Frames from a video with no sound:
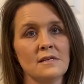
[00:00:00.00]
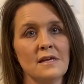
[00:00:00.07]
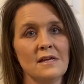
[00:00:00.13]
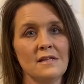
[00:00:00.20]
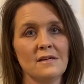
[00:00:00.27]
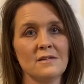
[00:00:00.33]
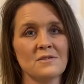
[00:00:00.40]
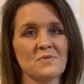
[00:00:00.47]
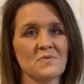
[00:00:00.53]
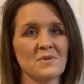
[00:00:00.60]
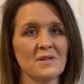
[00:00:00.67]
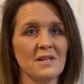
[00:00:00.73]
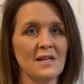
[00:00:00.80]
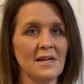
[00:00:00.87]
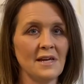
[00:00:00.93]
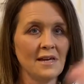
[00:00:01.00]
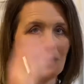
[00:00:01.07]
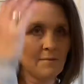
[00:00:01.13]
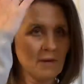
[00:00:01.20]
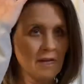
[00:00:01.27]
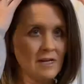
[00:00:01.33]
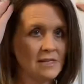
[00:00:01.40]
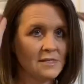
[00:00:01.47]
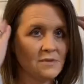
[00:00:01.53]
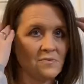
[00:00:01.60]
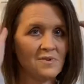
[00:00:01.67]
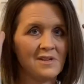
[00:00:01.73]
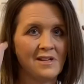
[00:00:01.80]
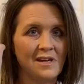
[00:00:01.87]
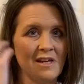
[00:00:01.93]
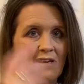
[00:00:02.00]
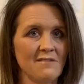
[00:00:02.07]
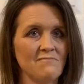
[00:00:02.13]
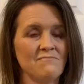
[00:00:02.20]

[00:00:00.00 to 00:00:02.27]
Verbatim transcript: it looks really, I mean, it's really